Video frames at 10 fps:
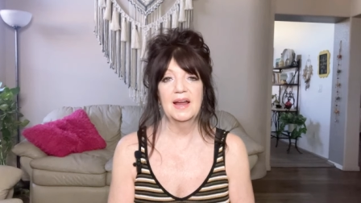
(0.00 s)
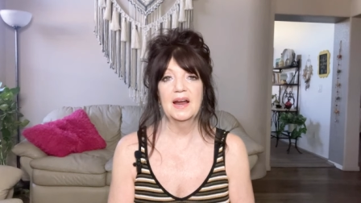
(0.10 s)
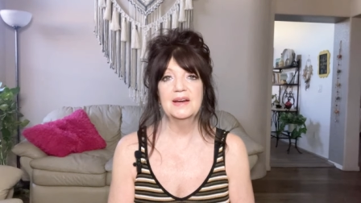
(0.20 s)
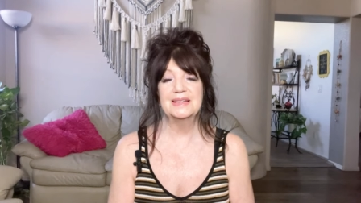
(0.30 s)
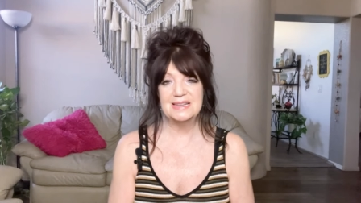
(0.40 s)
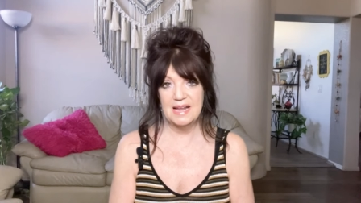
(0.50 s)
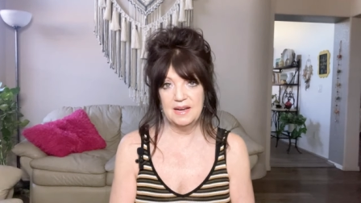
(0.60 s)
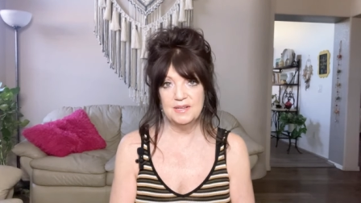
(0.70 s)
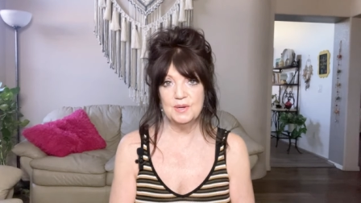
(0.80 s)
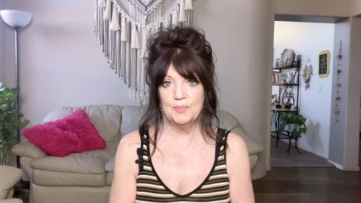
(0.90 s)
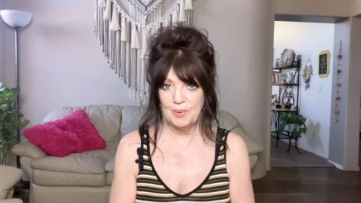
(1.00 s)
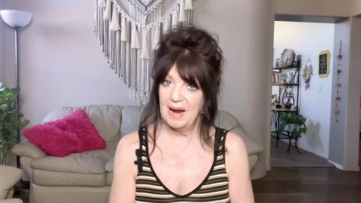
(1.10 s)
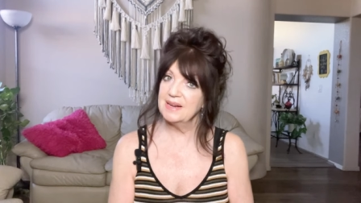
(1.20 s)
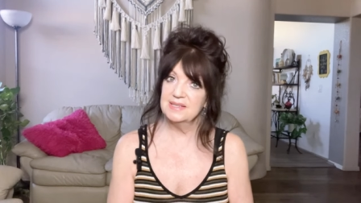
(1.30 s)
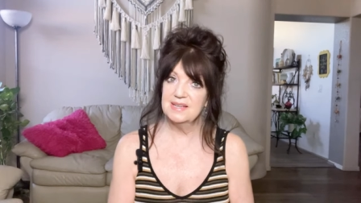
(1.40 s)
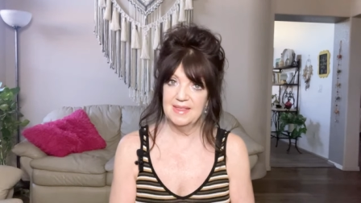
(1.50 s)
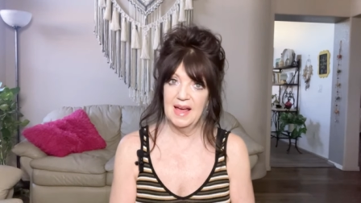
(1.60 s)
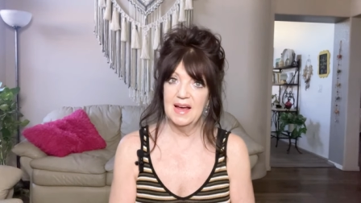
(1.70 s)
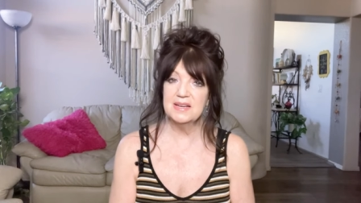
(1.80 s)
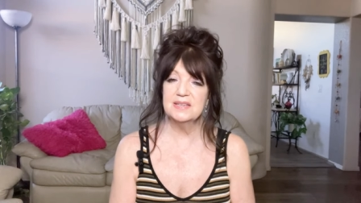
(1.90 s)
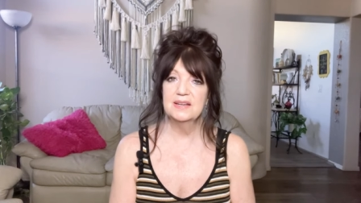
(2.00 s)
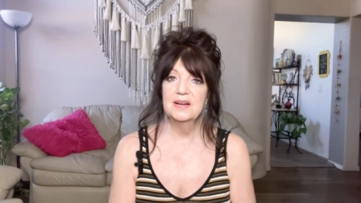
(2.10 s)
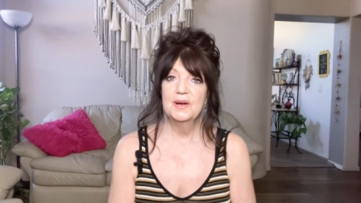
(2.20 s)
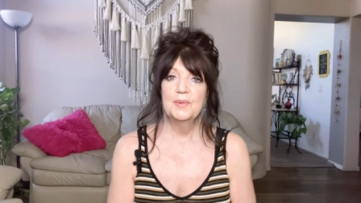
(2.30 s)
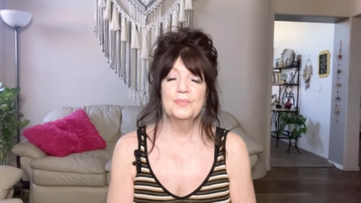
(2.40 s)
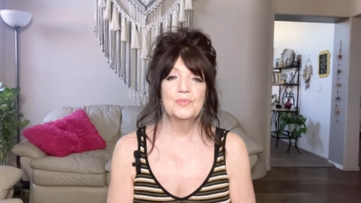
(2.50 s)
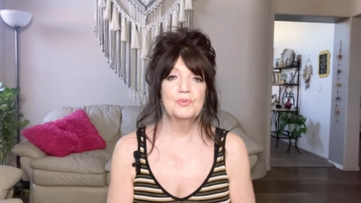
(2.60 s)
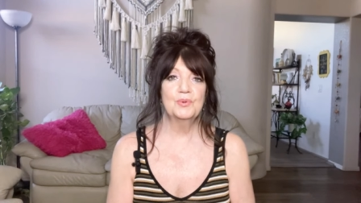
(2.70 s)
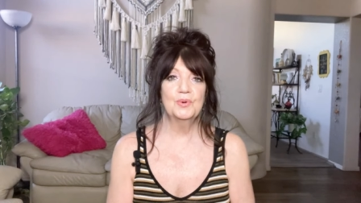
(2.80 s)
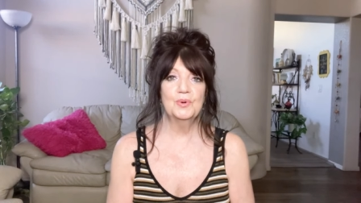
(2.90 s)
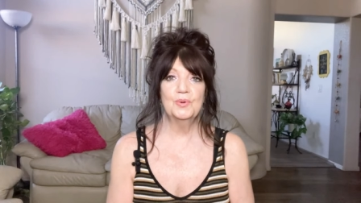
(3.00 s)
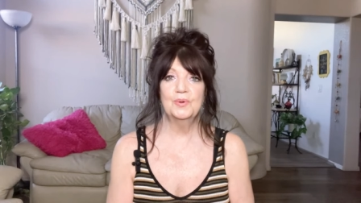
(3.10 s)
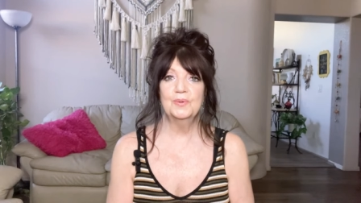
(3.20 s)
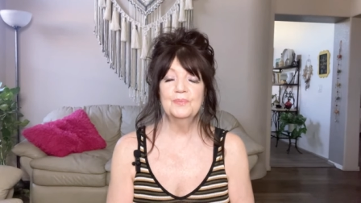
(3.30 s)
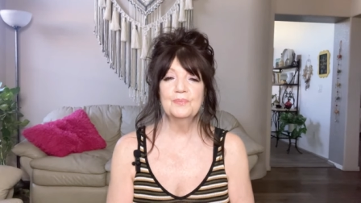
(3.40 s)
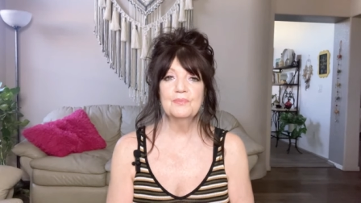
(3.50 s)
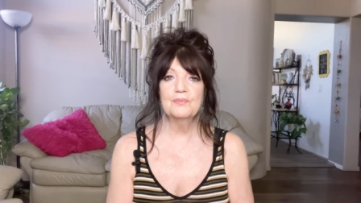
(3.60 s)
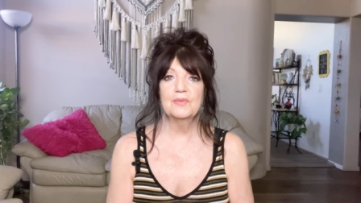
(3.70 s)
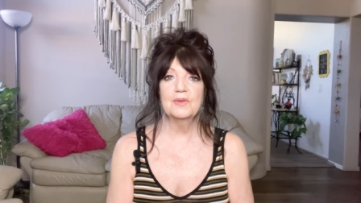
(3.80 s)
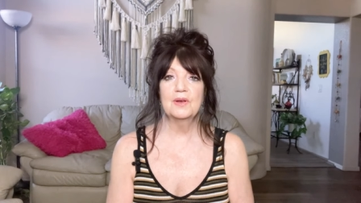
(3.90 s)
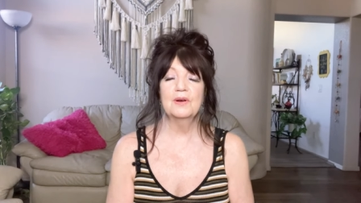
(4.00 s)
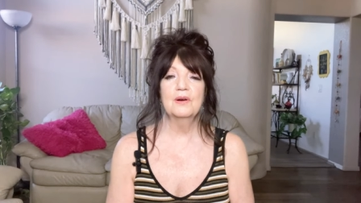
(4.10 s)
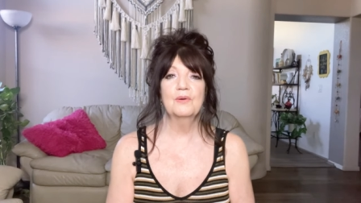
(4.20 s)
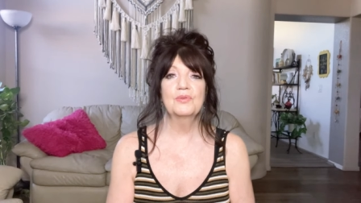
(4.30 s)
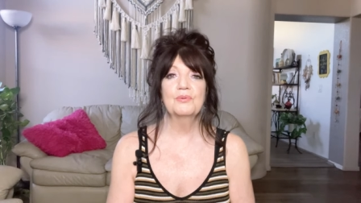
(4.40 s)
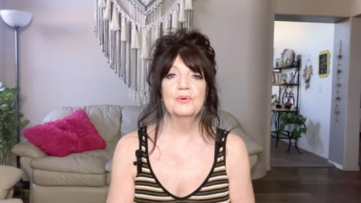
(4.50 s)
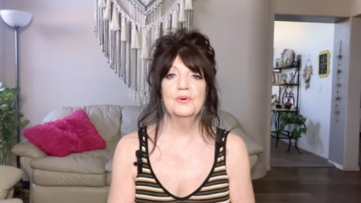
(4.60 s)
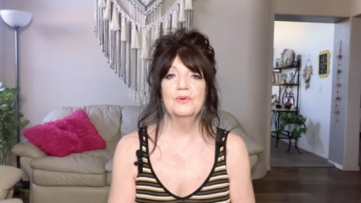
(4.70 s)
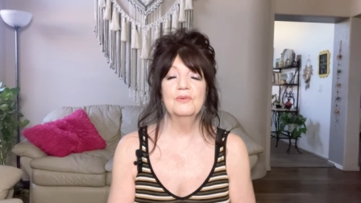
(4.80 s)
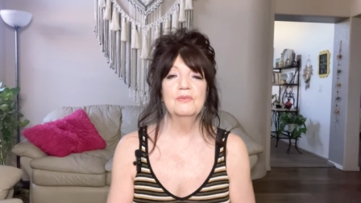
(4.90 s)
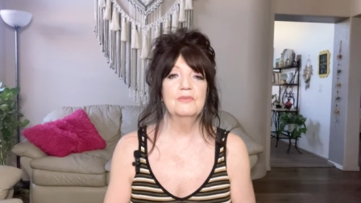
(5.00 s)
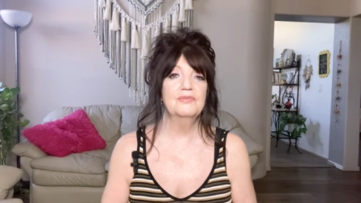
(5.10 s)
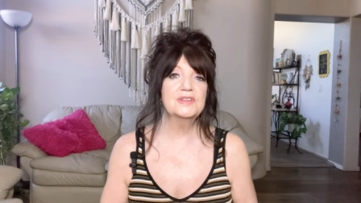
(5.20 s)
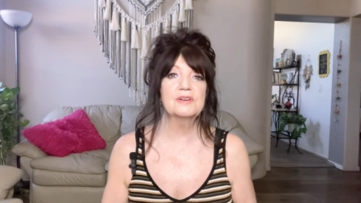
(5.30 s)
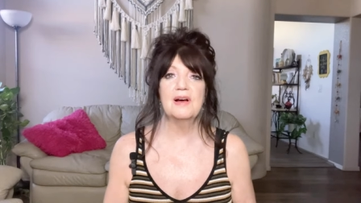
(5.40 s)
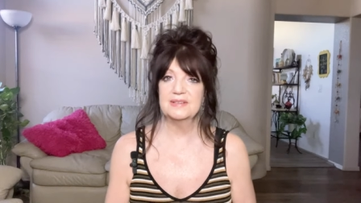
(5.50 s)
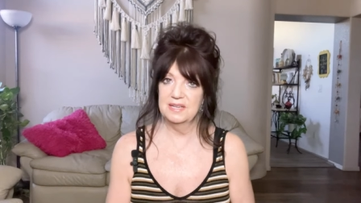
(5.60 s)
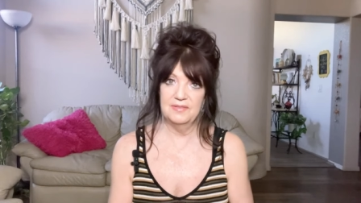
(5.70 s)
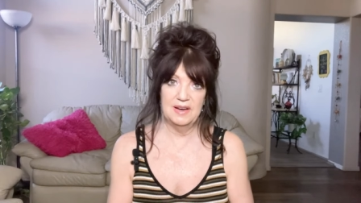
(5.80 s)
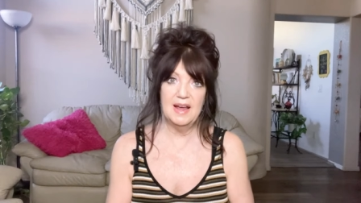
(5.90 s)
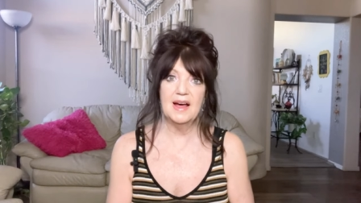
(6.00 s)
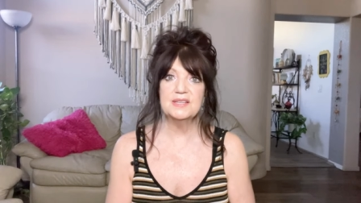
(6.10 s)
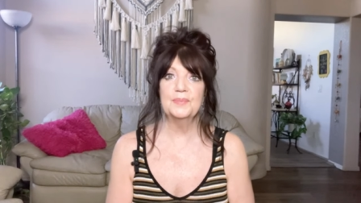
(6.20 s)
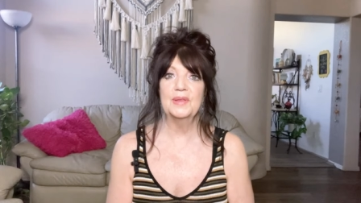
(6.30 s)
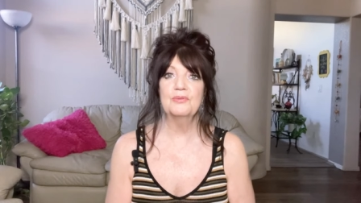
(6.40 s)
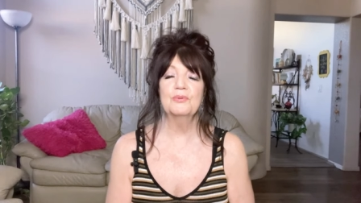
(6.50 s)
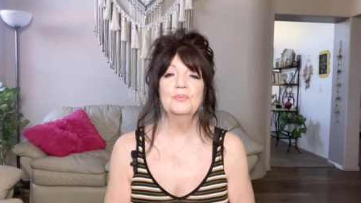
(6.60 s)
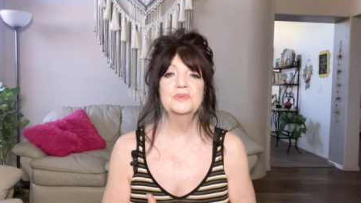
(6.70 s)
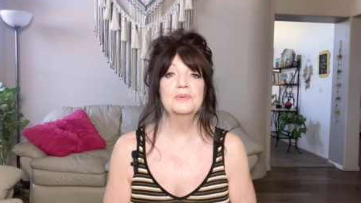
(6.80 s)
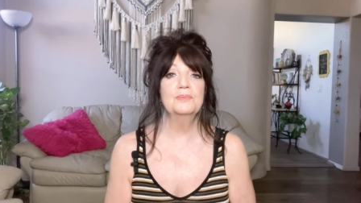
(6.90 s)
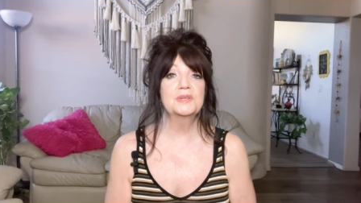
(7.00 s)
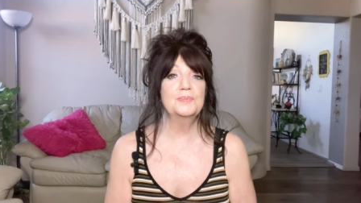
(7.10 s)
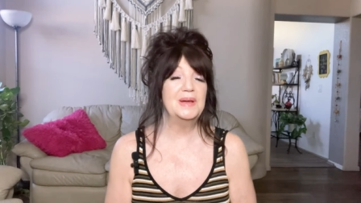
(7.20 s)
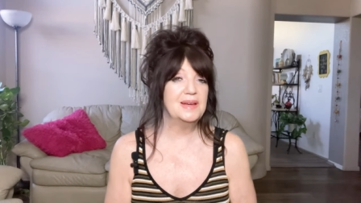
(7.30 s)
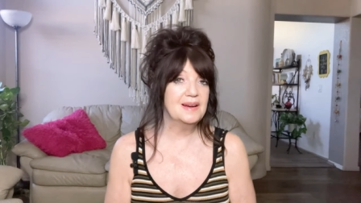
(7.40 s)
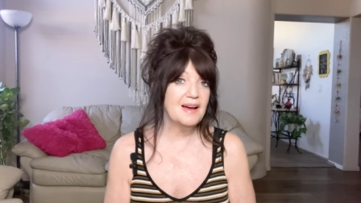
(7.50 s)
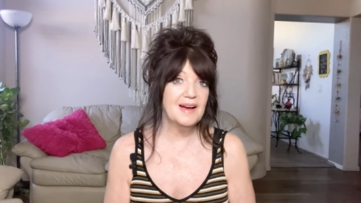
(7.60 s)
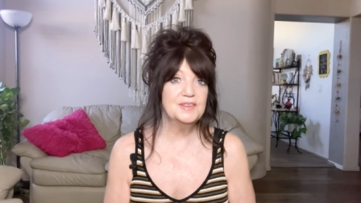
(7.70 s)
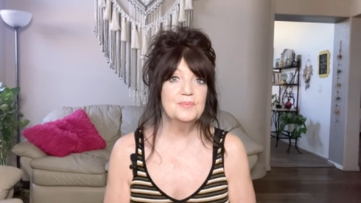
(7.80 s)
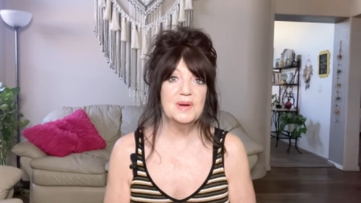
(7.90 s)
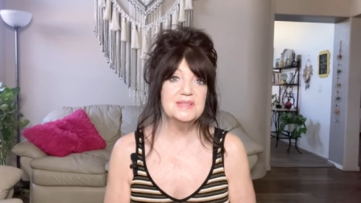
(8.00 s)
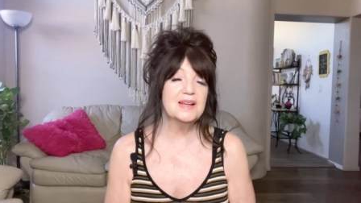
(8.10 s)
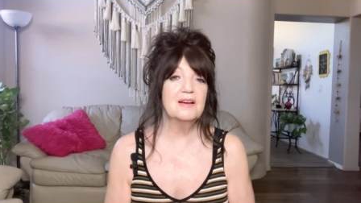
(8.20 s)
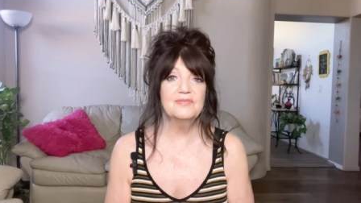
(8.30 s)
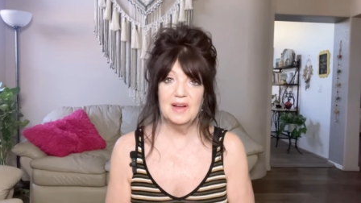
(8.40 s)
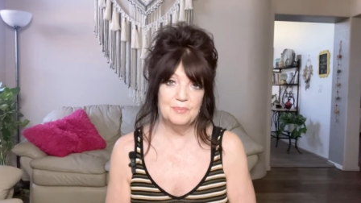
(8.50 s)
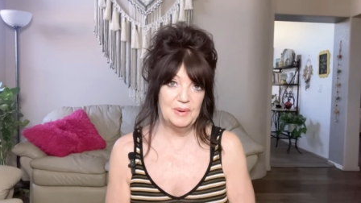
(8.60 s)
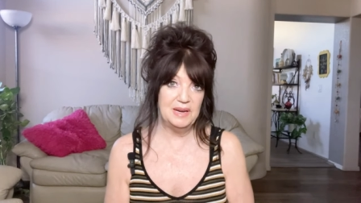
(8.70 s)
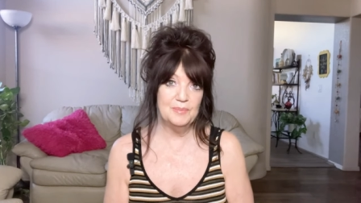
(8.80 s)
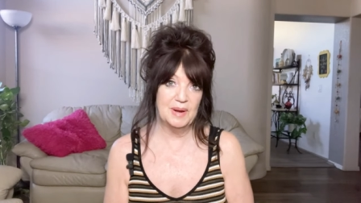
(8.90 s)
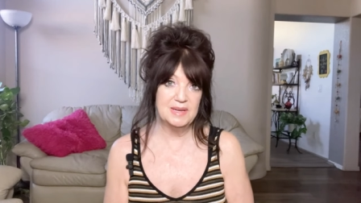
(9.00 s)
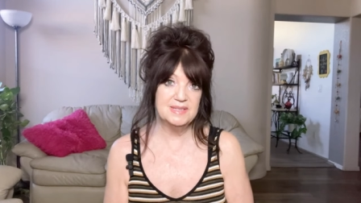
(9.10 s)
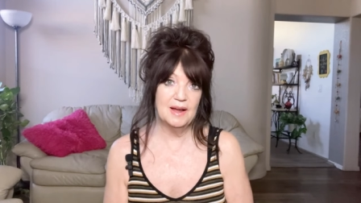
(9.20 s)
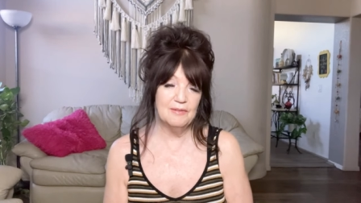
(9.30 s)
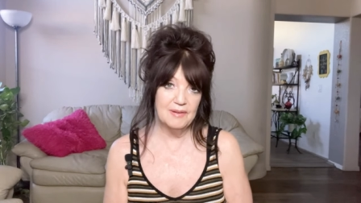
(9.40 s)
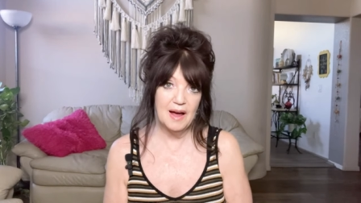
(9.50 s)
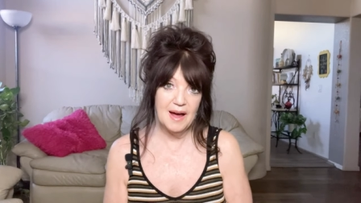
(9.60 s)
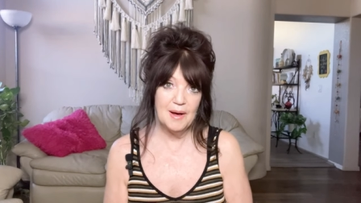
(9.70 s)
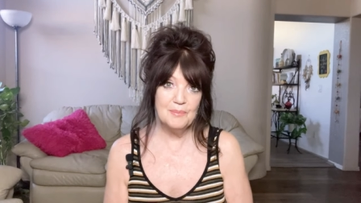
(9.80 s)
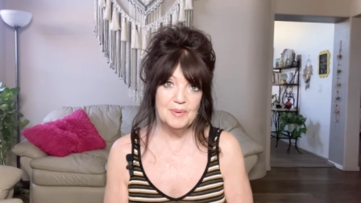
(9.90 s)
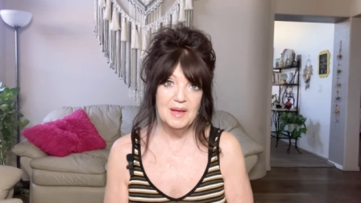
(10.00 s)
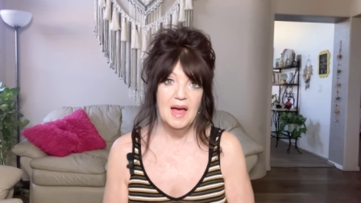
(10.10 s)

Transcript: And I decided to practice that through, you know, through physical activity, yes, but through speaking kind to myself, not beating myself up,